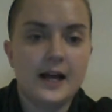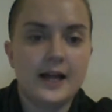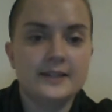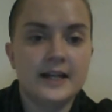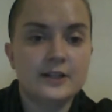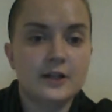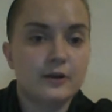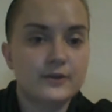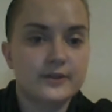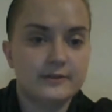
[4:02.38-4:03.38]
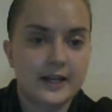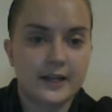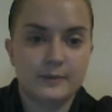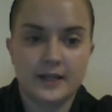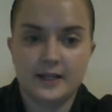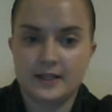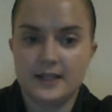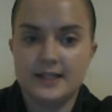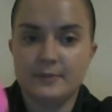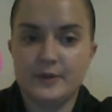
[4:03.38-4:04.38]
and that I also recommend,
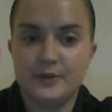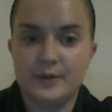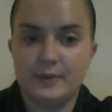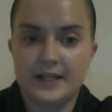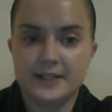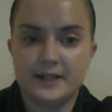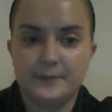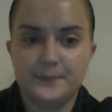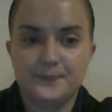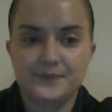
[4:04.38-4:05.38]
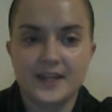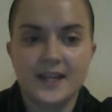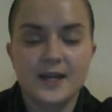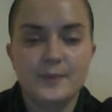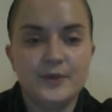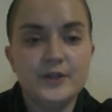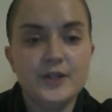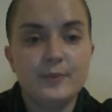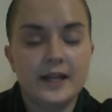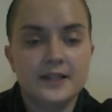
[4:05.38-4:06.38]
is a Beautyblender.
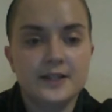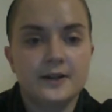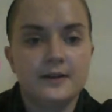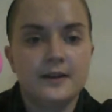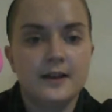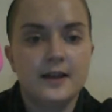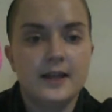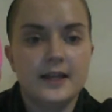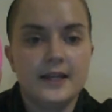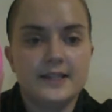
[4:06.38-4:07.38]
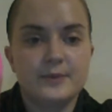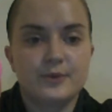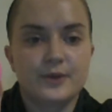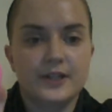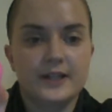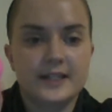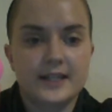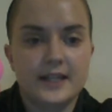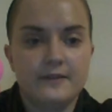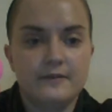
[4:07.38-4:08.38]
Beautyblender is a product that
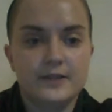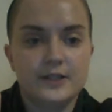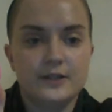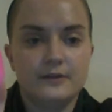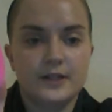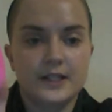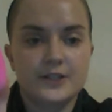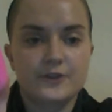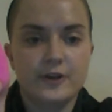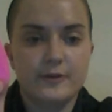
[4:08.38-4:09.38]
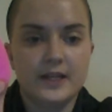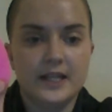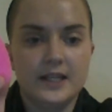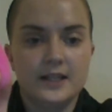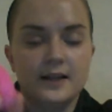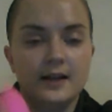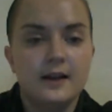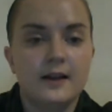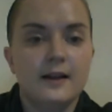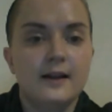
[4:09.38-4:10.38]
gives you an extremely
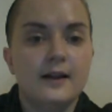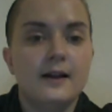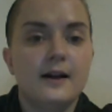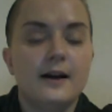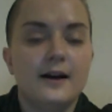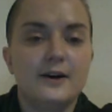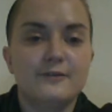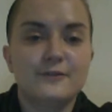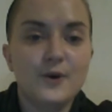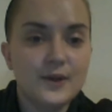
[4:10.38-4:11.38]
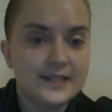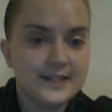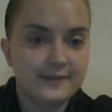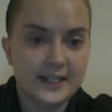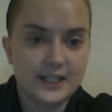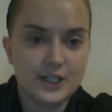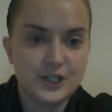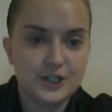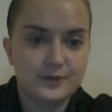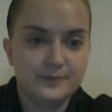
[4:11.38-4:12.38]
flawless
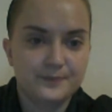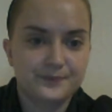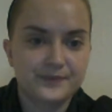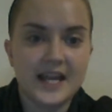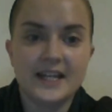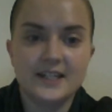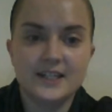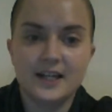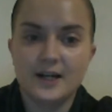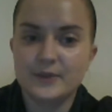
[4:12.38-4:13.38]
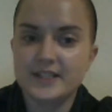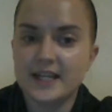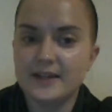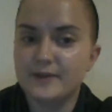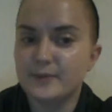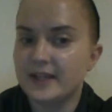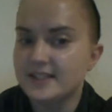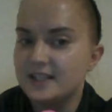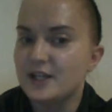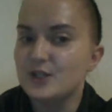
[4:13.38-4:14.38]
finish, and I would say even
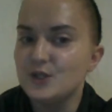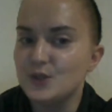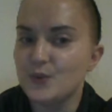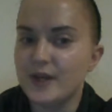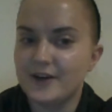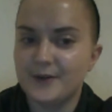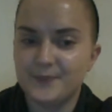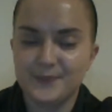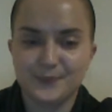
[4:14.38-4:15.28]
makes it dewier.